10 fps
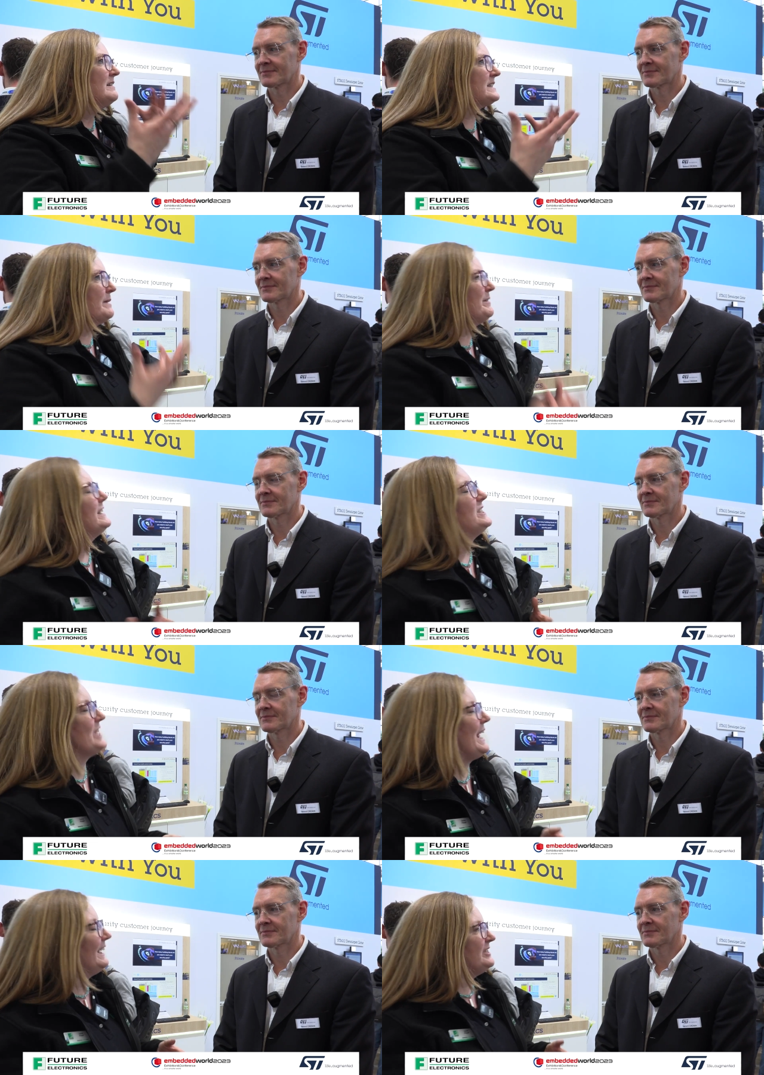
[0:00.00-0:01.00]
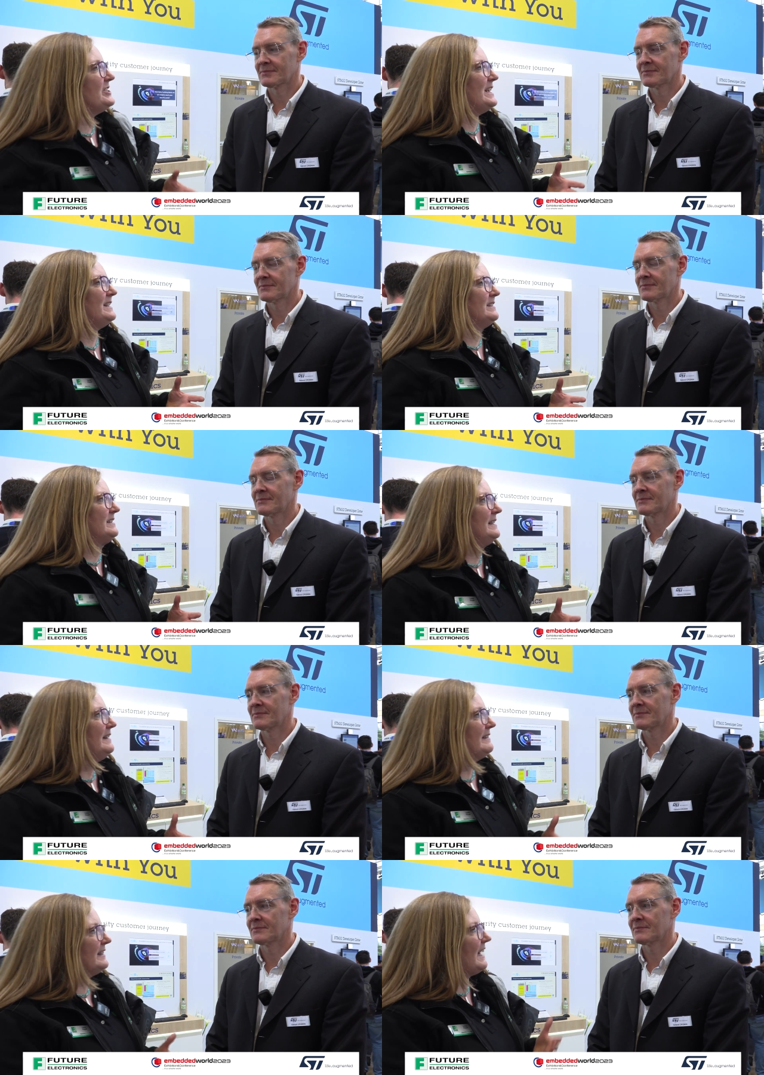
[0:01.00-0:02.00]
Speaker 1: some of the challenges
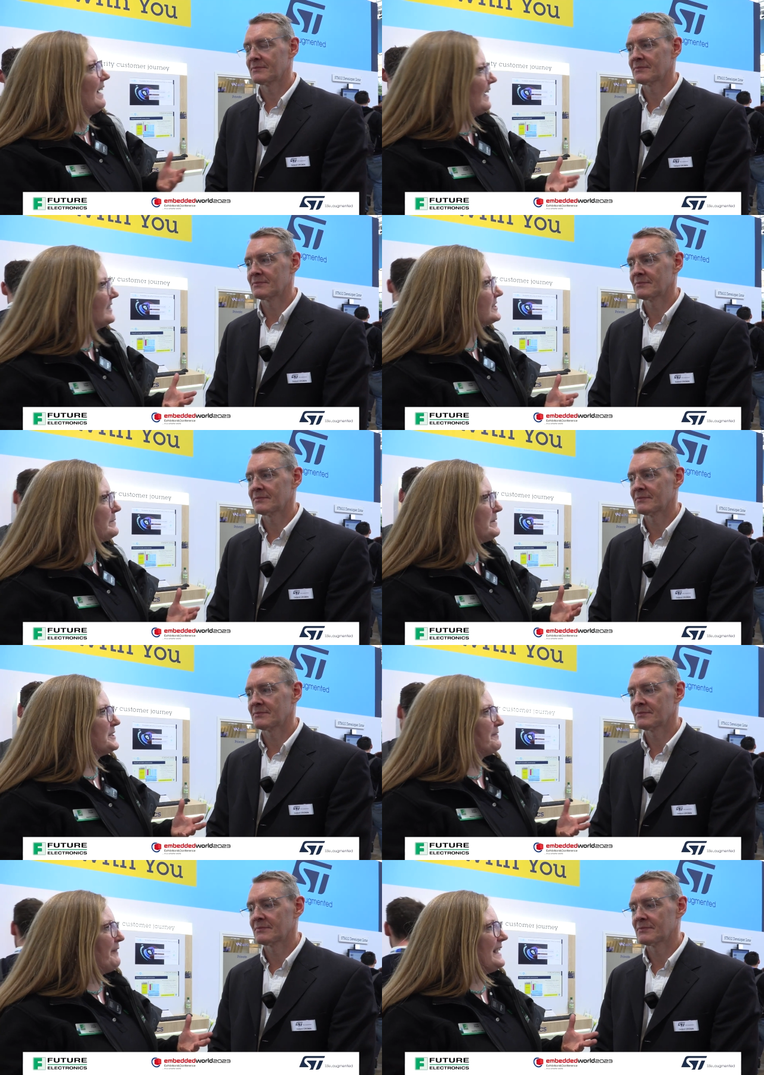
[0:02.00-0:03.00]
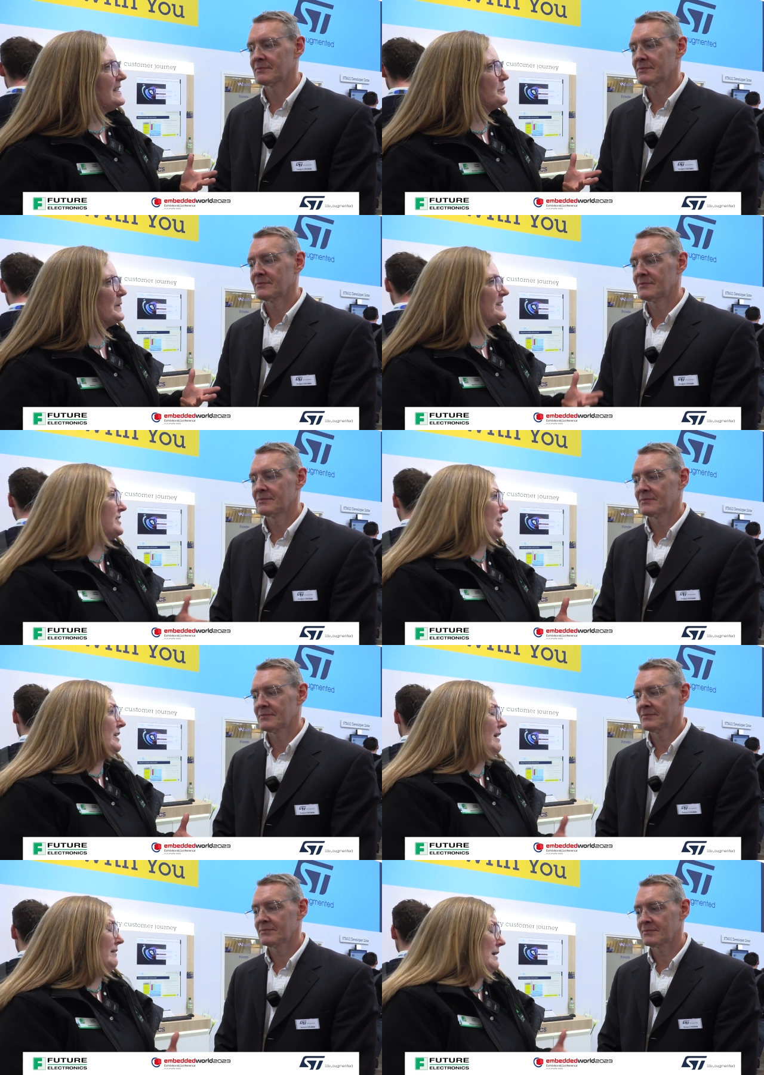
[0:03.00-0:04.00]
that our customers face with
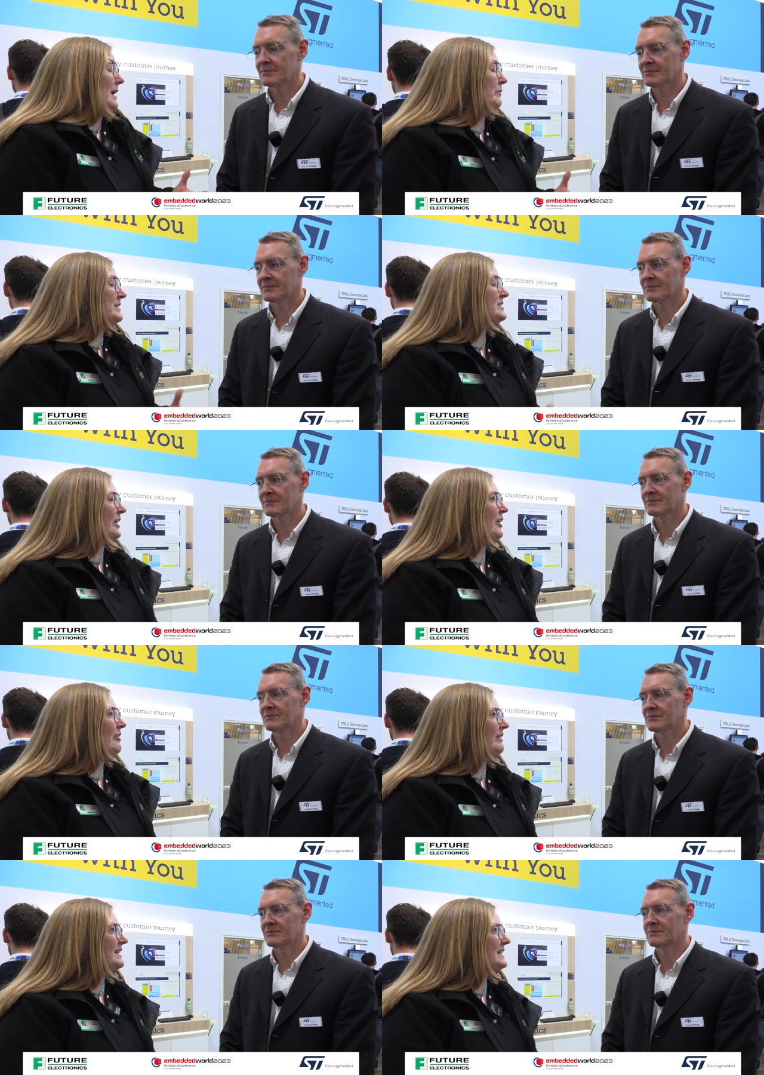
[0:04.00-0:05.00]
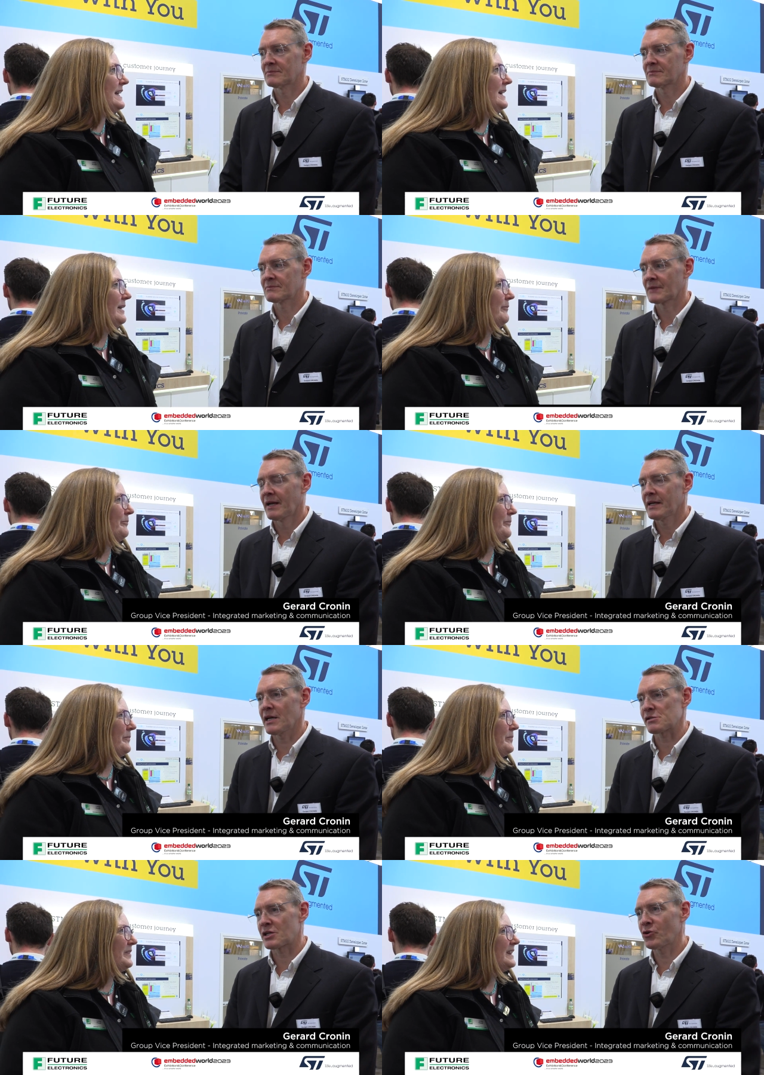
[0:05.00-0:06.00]
secu- are with security?
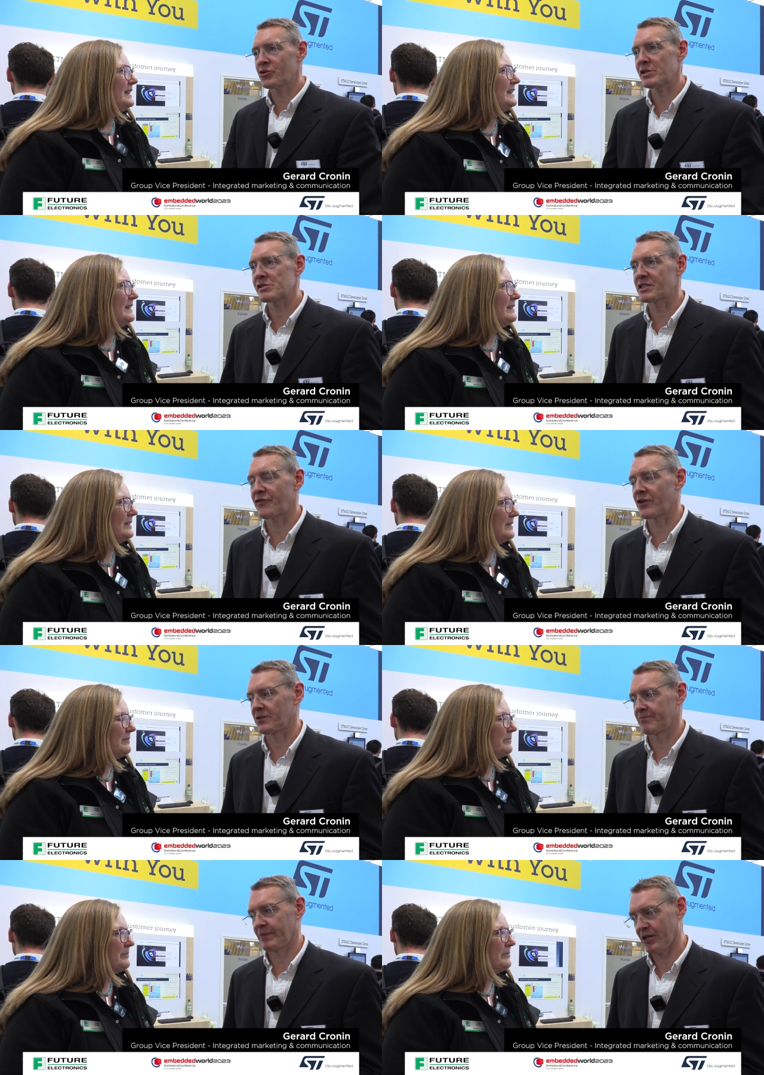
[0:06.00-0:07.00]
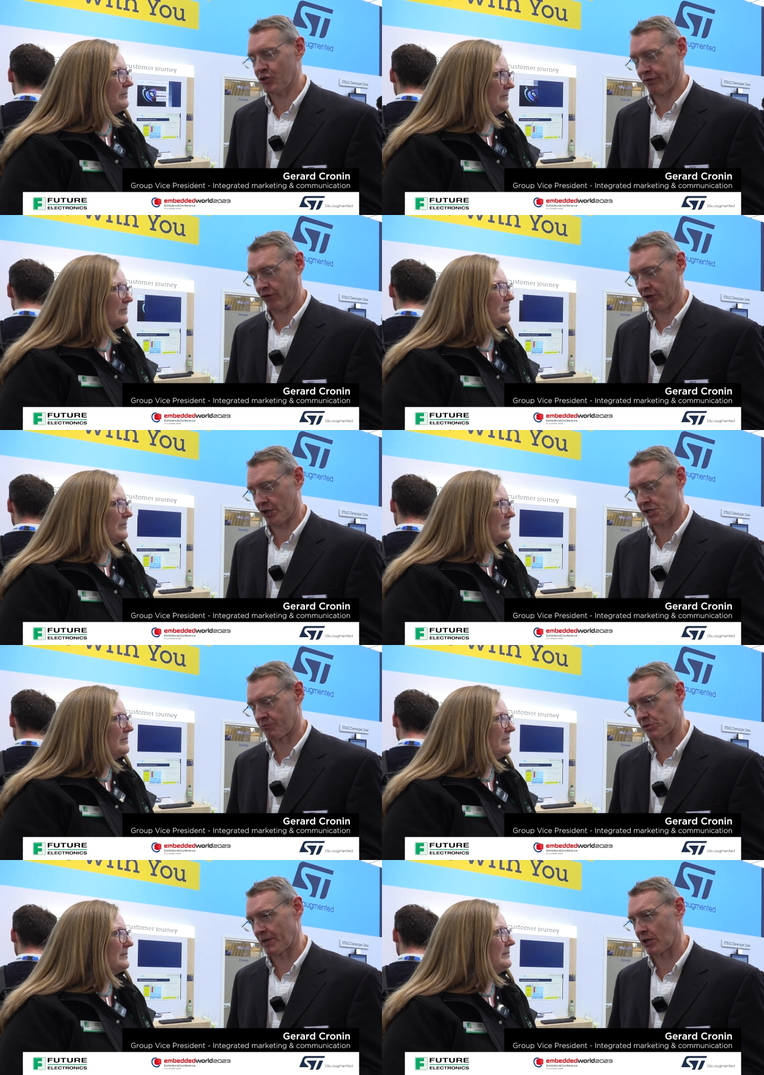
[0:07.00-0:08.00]
Speaker 2: Yeah, security is a difficult issue for our
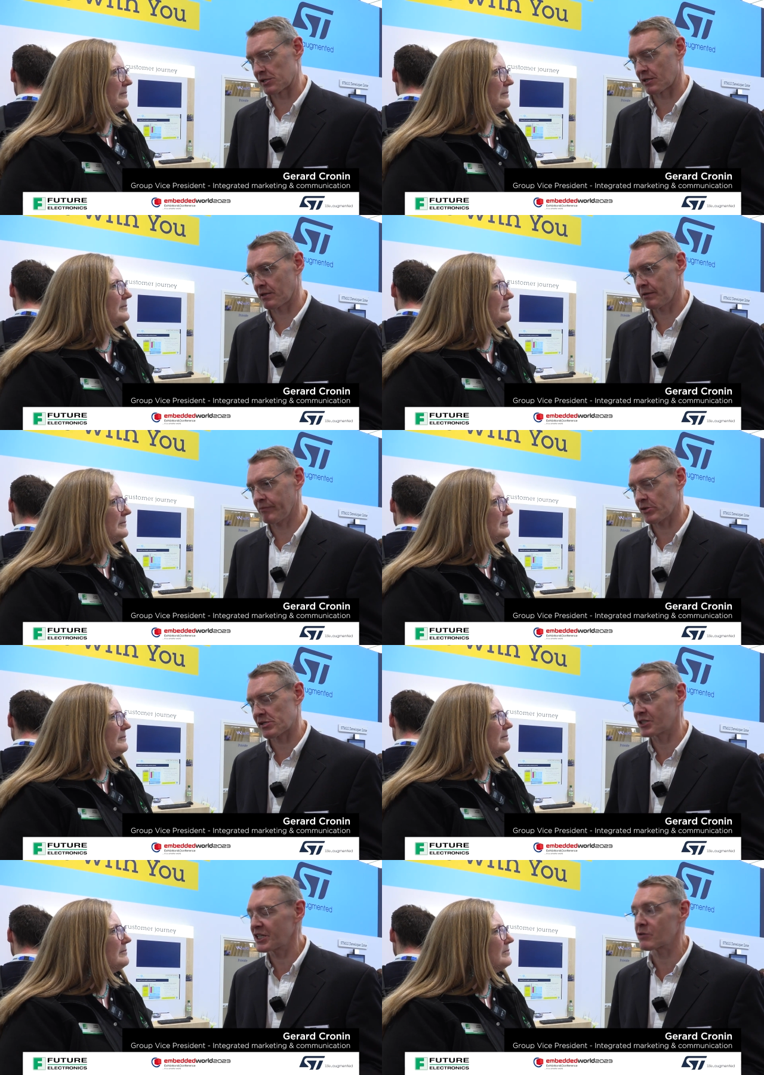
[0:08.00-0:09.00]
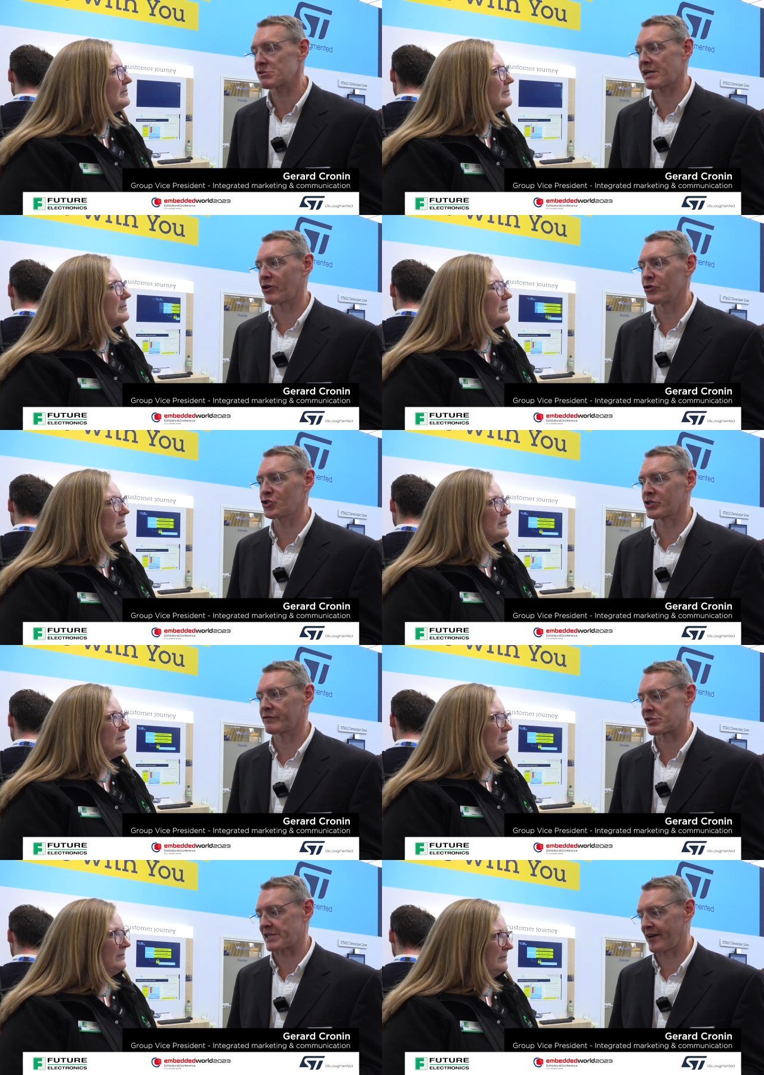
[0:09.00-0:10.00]
customers because there's a continuous evolution
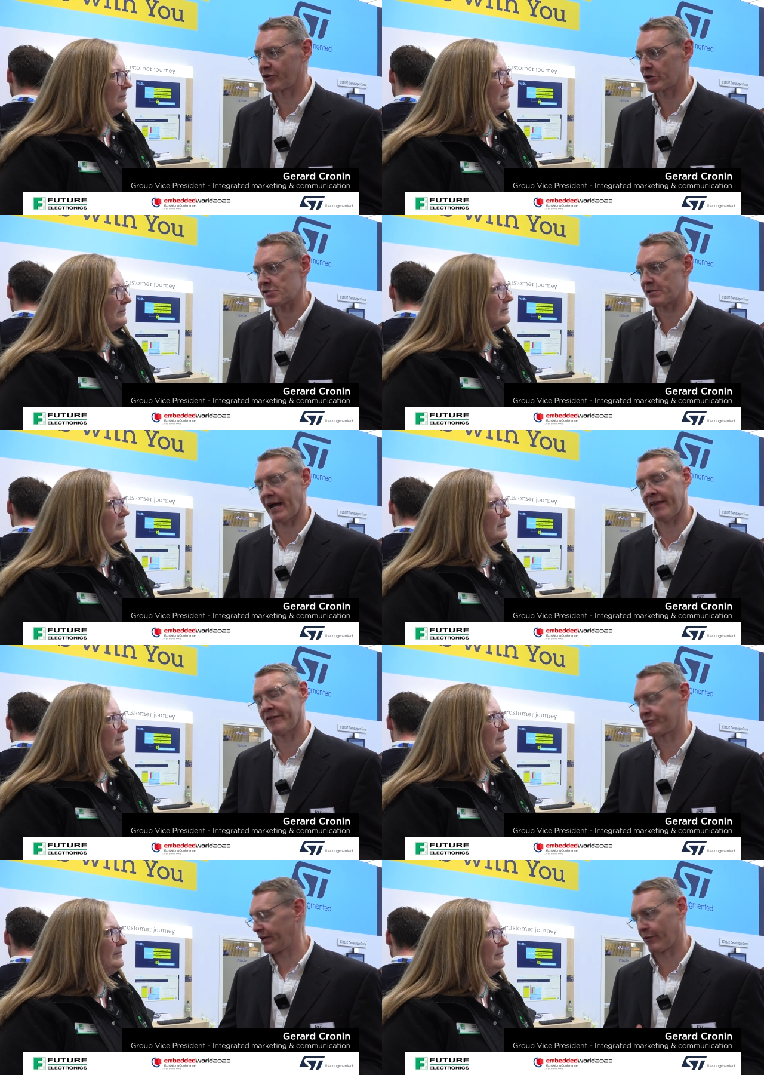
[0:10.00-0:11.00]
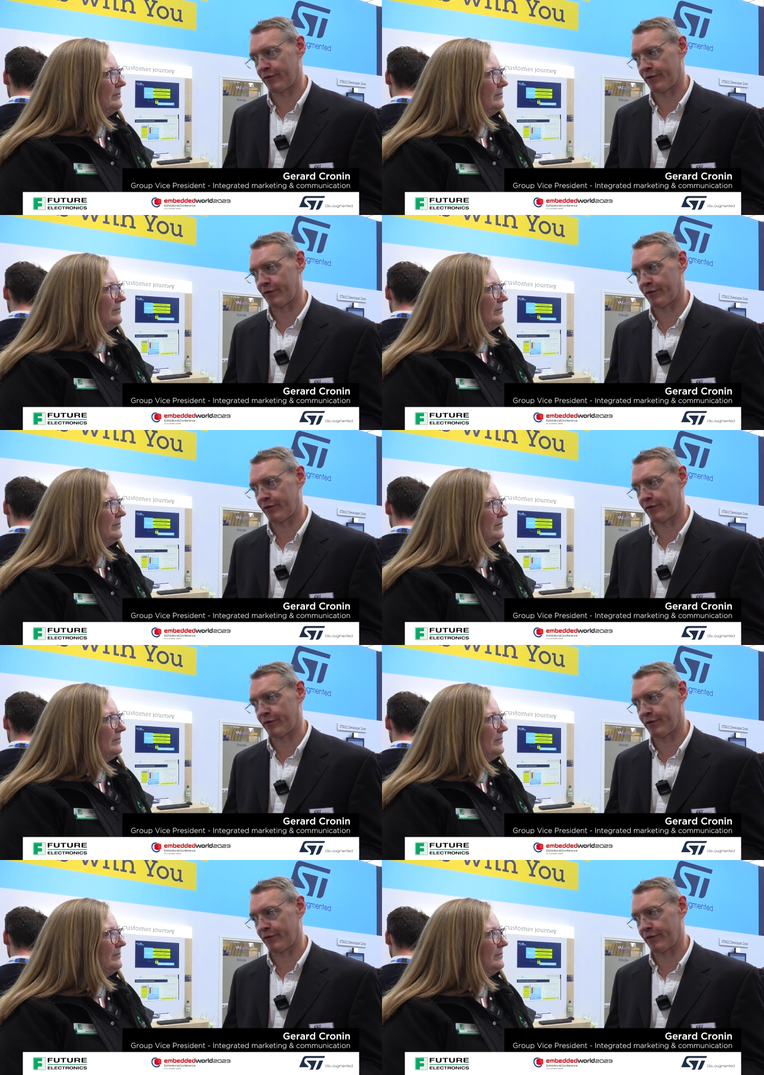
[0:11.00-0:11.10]
of the standards and their